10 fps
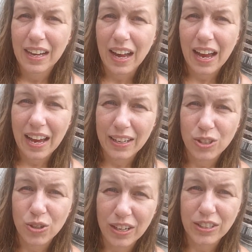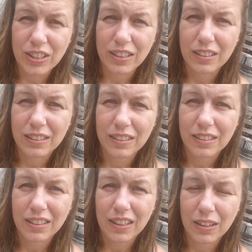I had a tragic
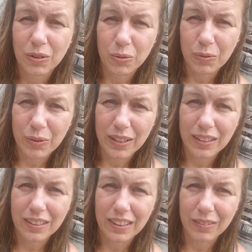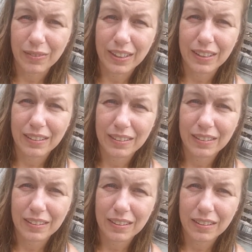and horrific evening
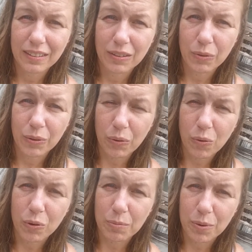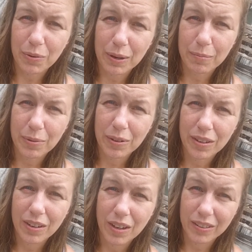with a horrible rape
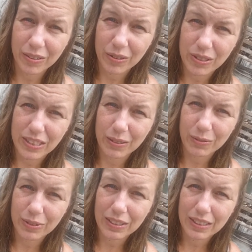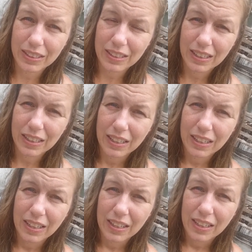on New Year's Eve.
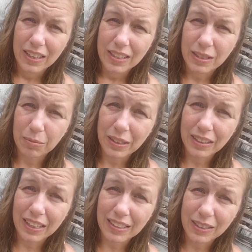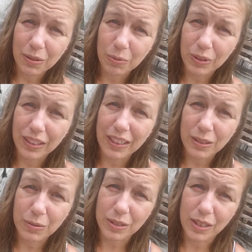Something that I didn't
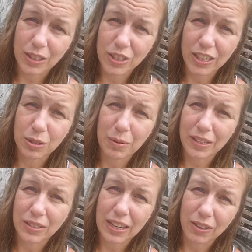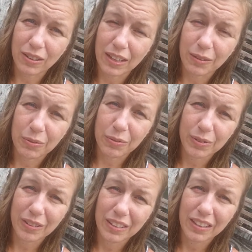realize was going to change my entire life.